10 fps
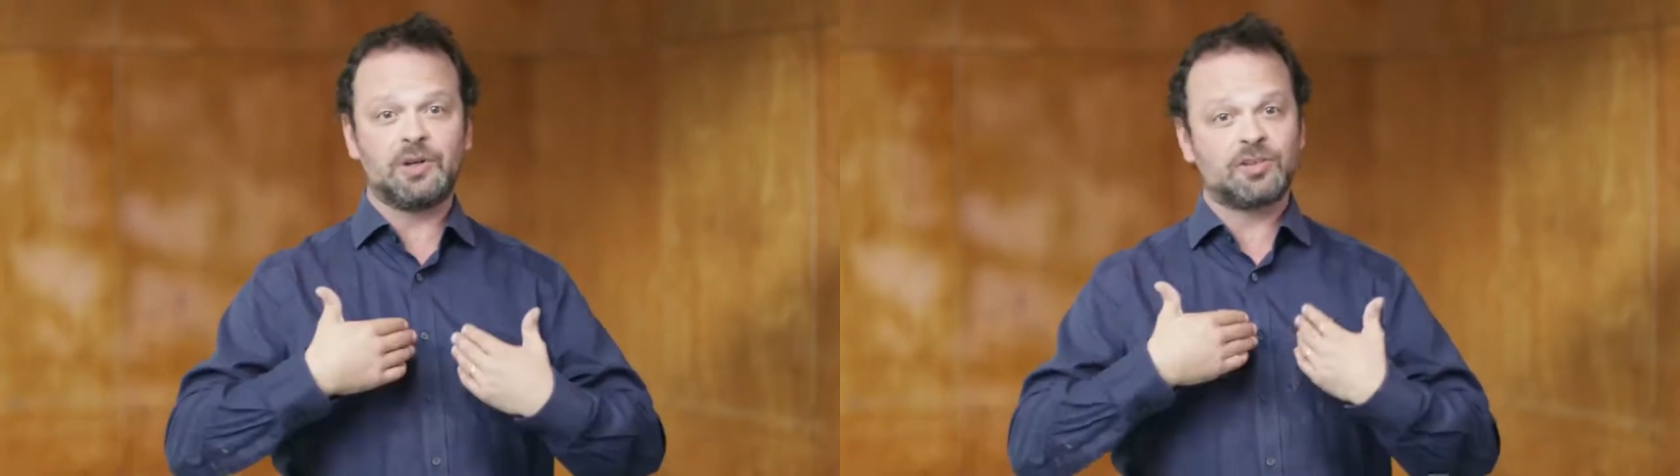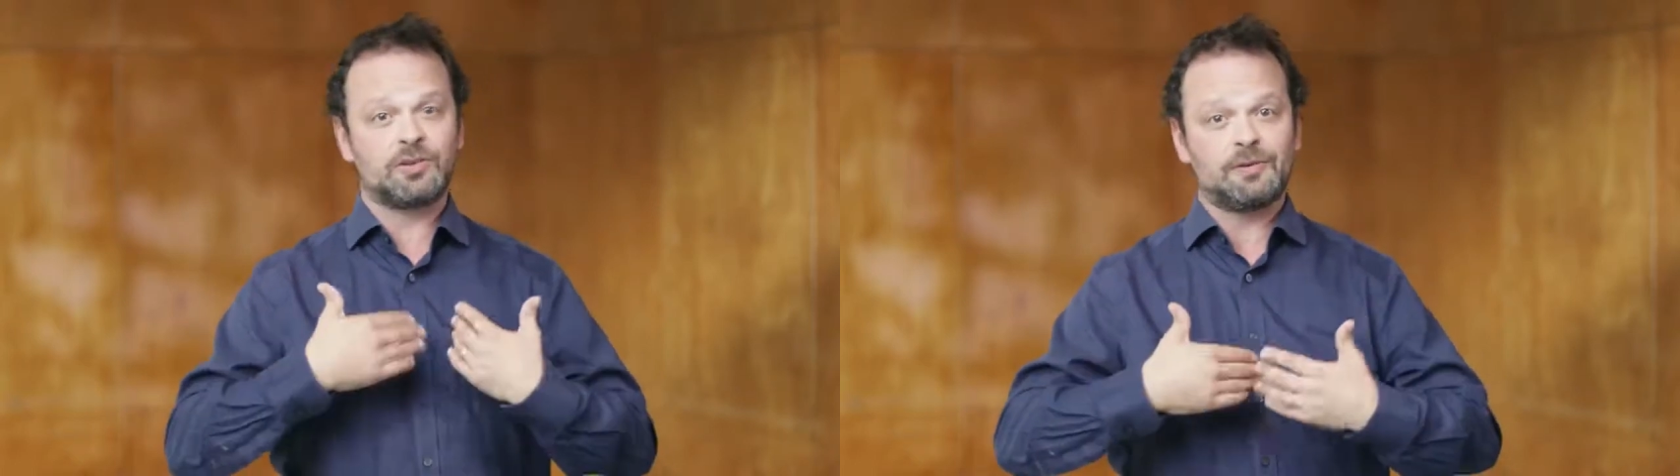
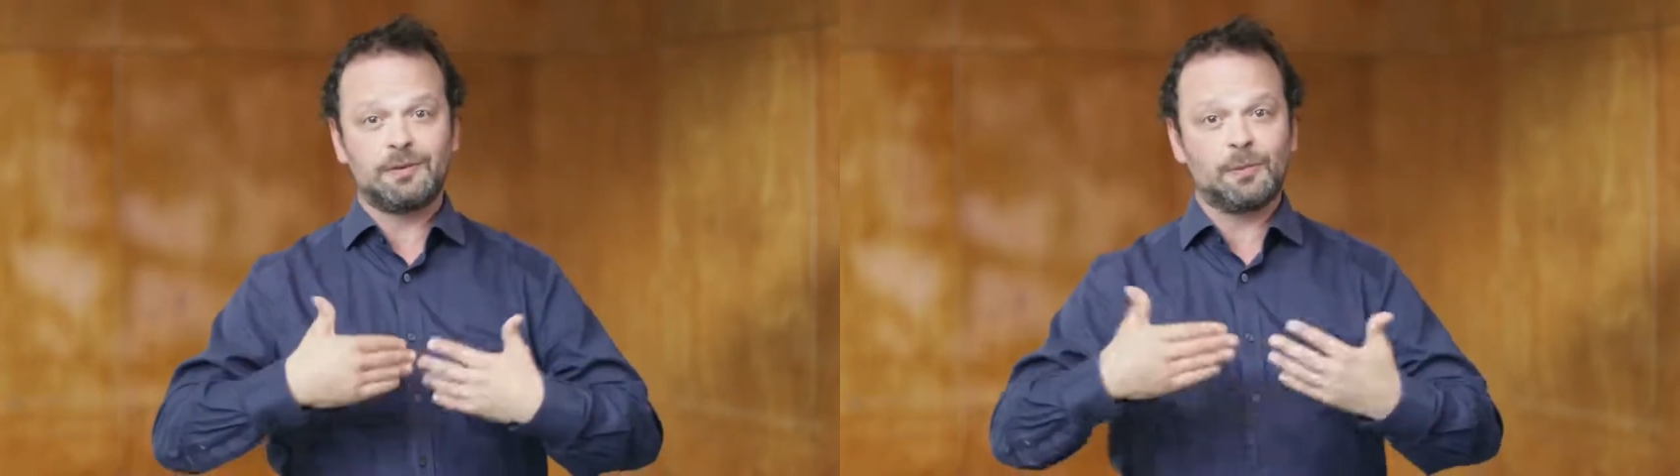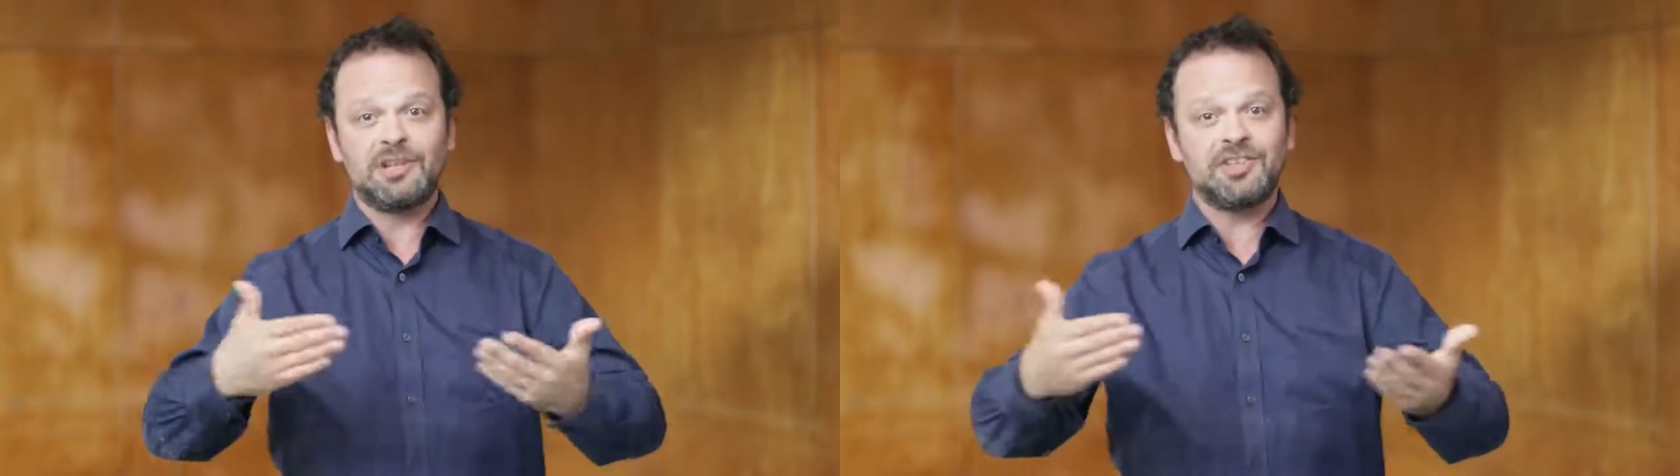which
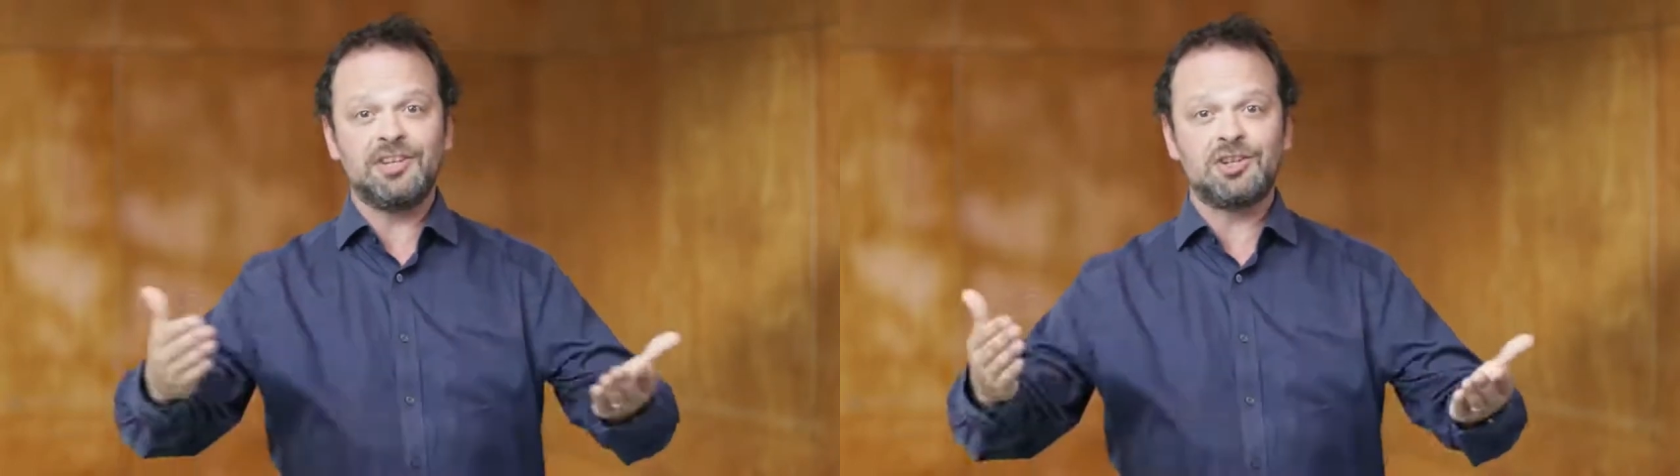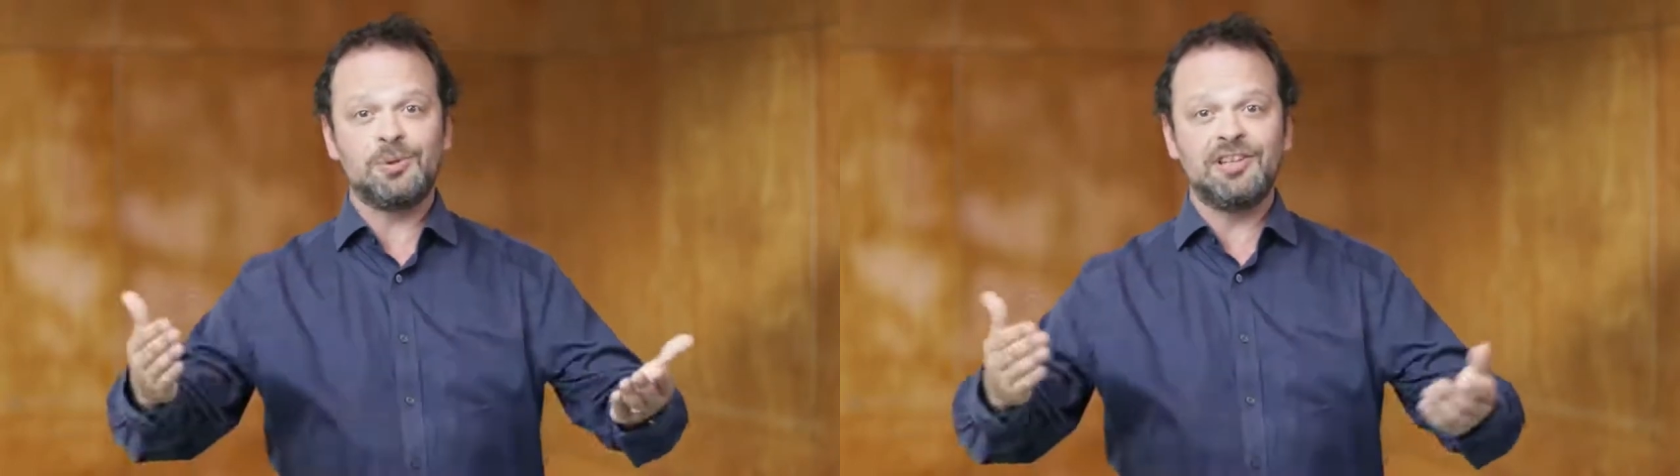we
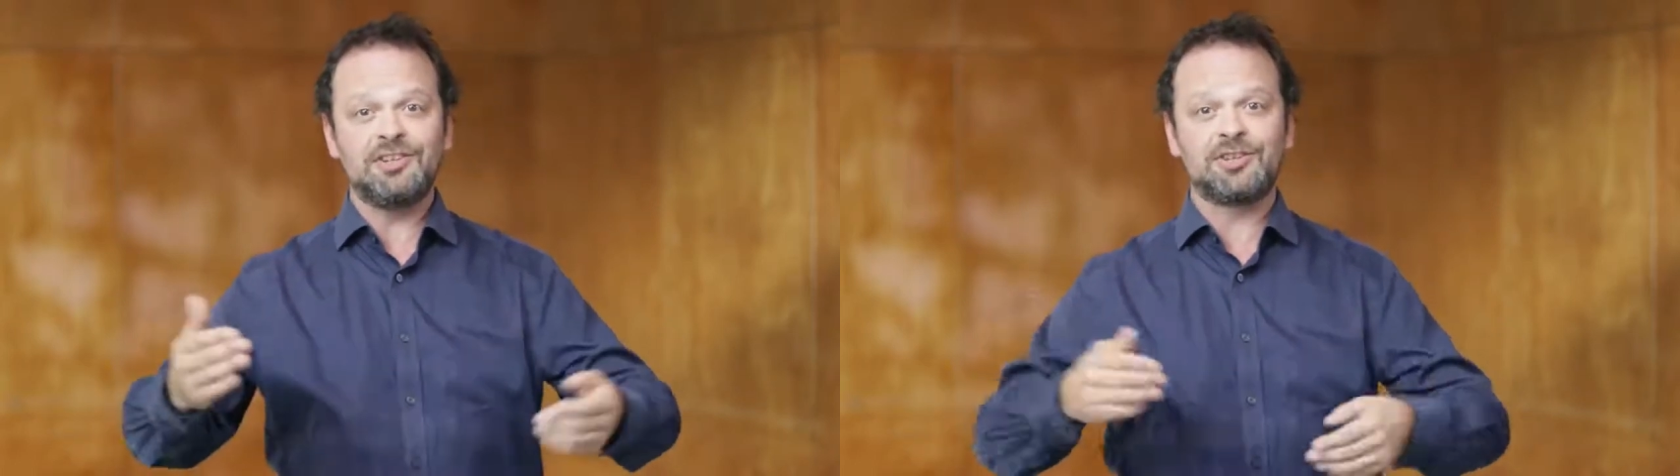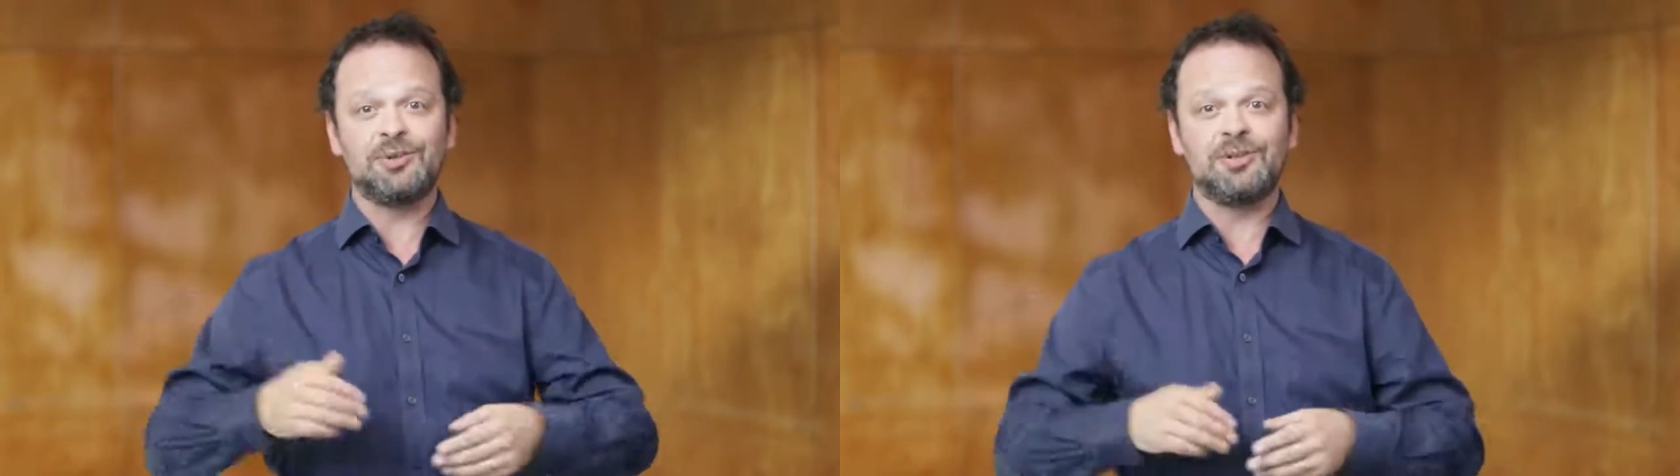teach you in
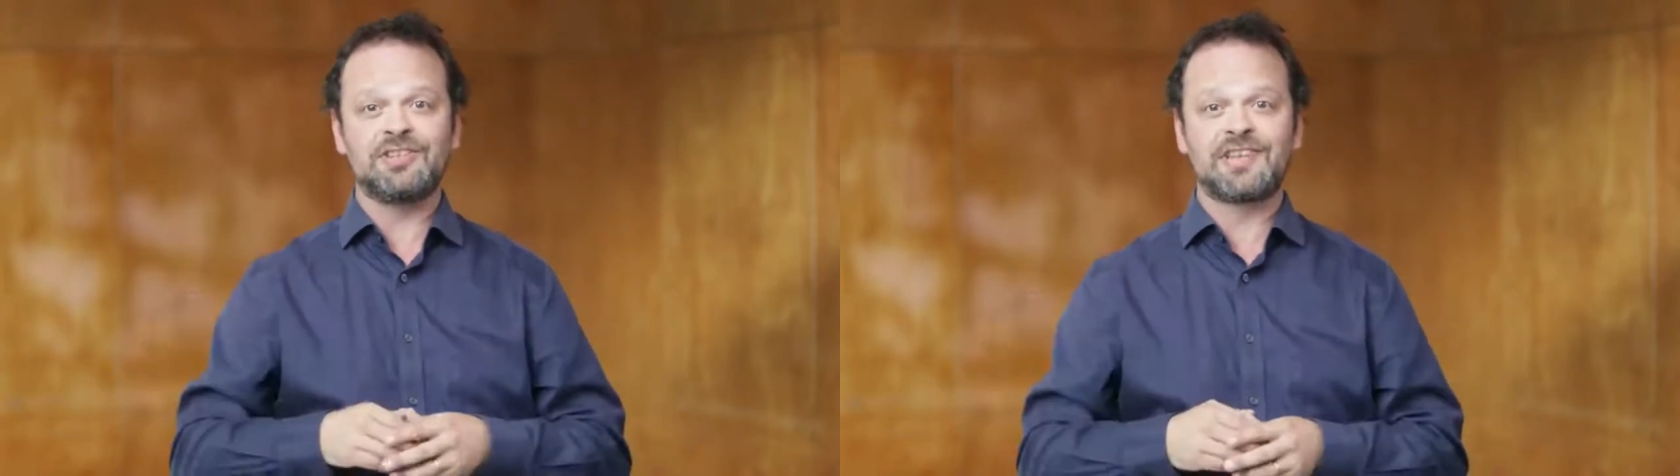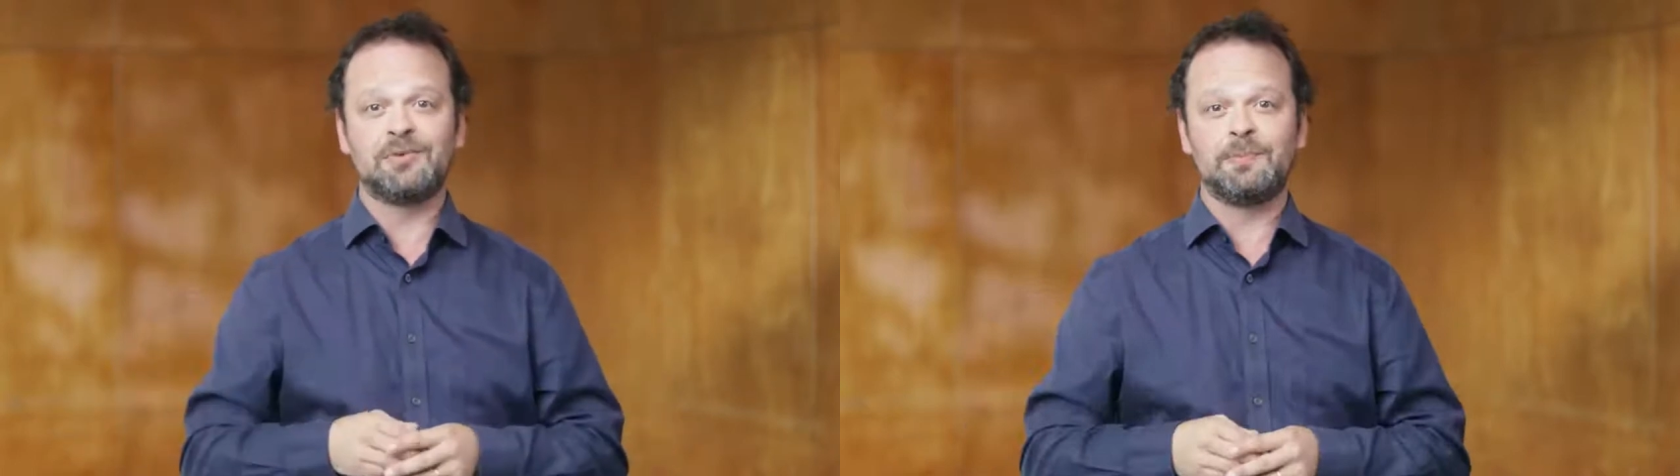these 2
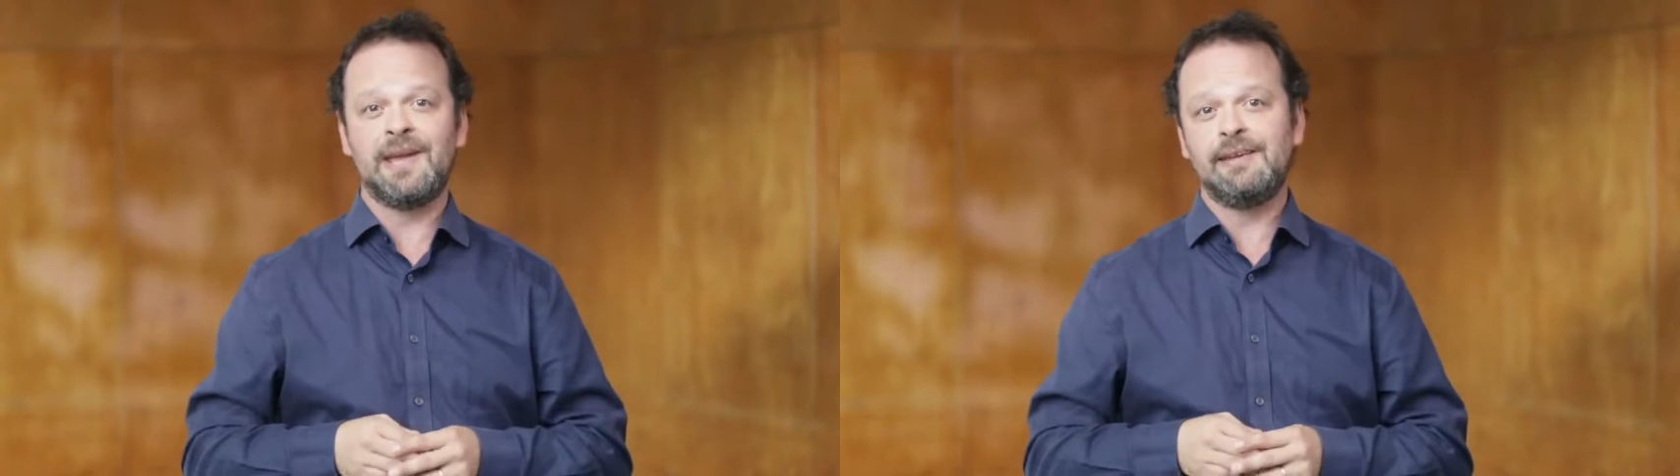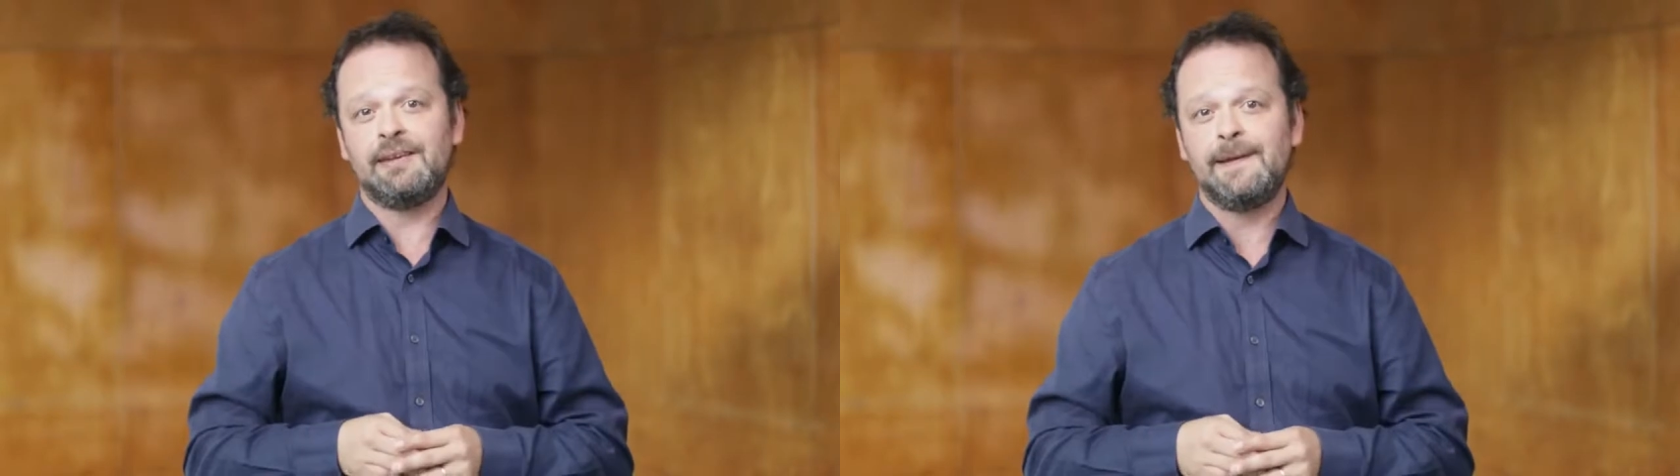years how to
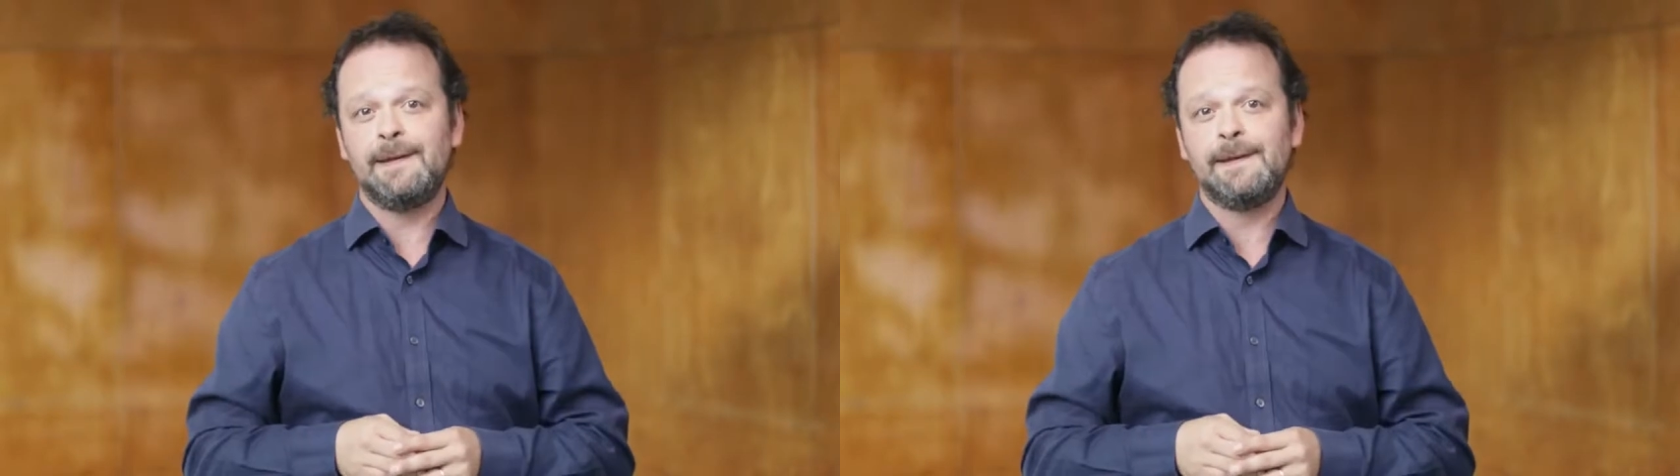make,